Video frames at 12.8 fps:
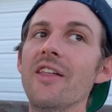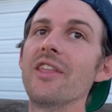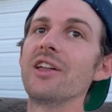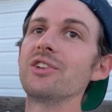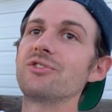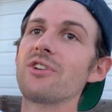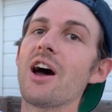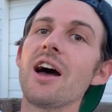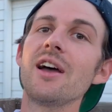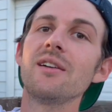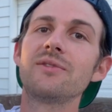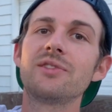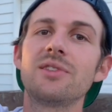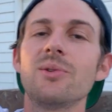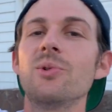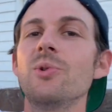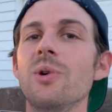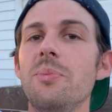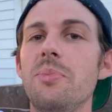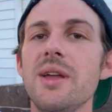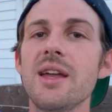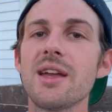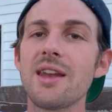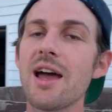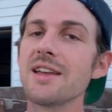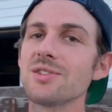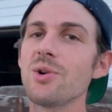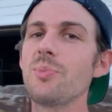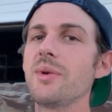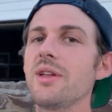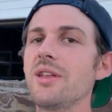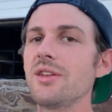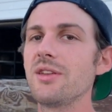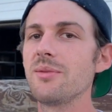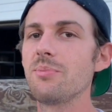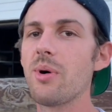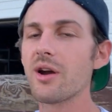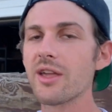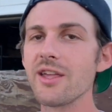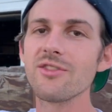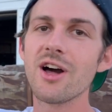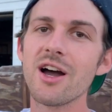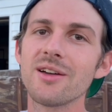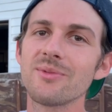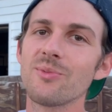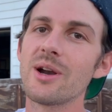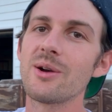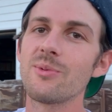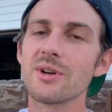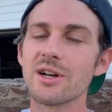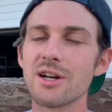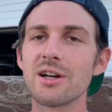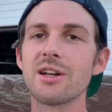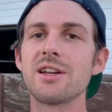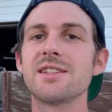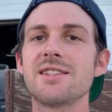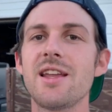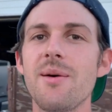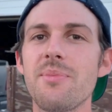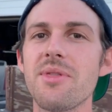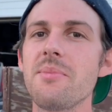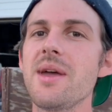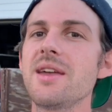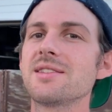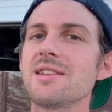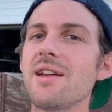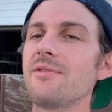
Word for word: and then drive to a big, nice, open parking lot where we're gonna set up the maze and